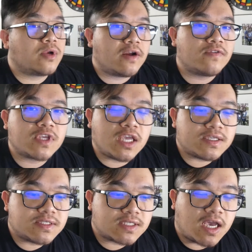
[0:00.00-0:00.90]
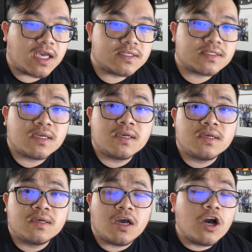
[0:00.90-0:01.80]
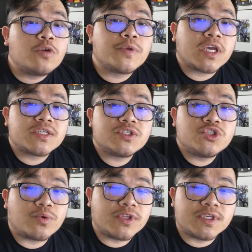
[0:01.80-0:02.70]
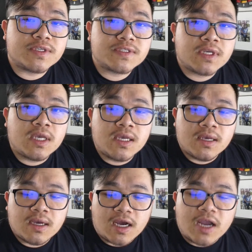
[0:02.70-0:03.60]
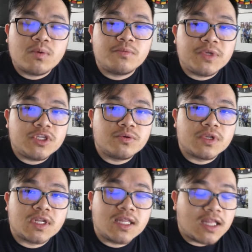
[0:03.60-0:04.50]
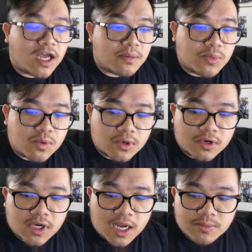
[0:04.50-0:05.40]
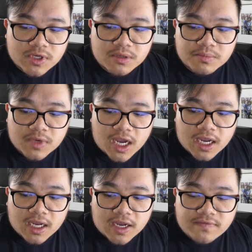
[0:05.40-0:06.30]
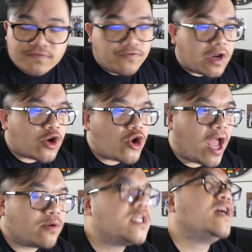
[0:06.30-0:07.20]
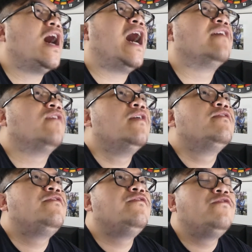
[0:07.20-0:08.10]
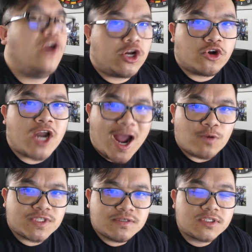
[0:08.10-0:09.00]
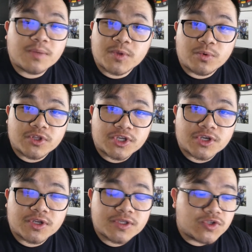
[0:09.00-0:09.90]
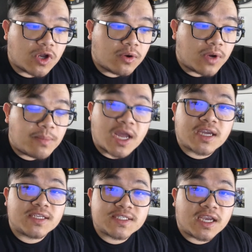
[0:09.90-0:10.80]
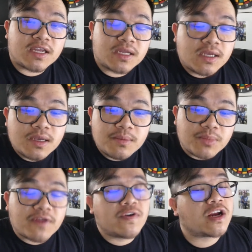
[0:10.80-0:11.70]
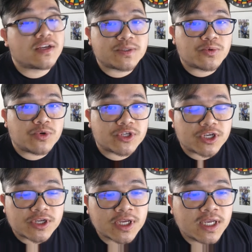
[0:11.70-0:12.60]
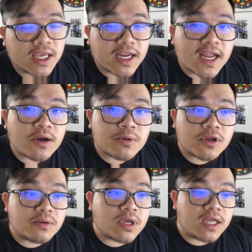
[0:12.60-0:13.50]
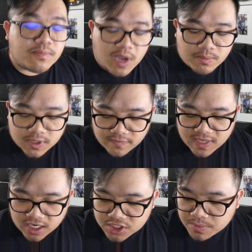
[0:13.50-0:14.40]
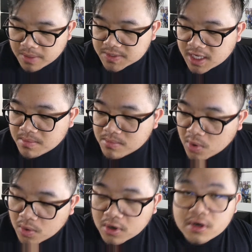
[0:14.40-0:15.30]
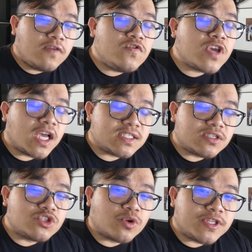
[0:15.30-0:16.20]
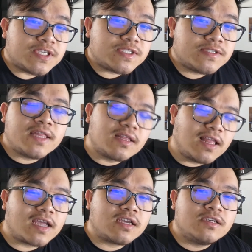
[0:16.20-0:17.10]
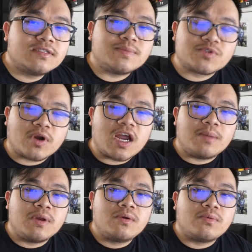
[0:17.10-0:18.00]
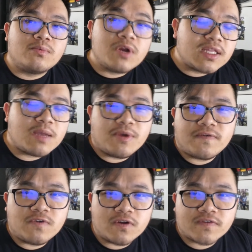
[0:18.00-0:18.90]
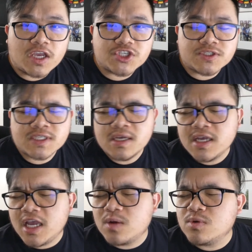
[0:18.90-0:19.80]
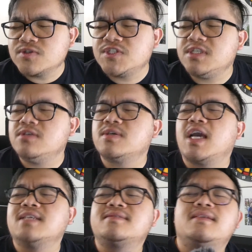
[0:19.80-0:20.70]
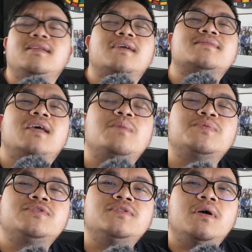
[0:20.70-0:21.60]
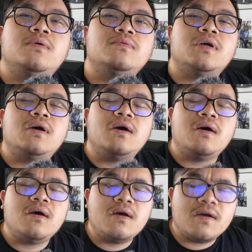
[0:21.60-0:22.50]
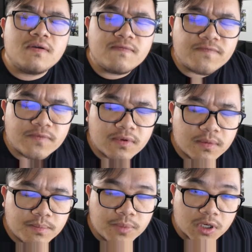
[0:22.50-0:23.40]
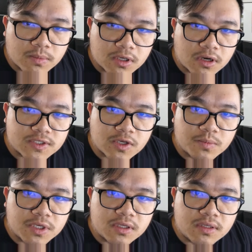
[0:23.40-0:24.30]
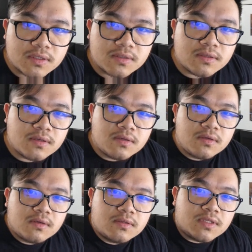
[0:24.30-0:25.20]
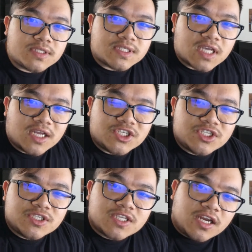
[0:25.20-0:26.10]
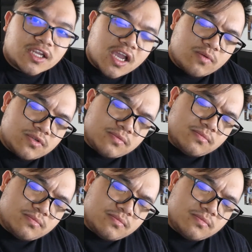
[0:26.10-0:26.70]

Whatever the case is, guys, I hope you guys enjoyed this. I will be doing a lot more. I'm gonna. I I figured out. I've figured out something really good. So I'm not gonna say it, but I figured out something really good. And now I'm gonna. I, I believe that I should be able to get more. If you guys enjoy this, hit the like, subscribe, ring that bell for notifications, and we'll see you guys in the next episode of Pokemon Cards Opening. This is Ajishi signing out.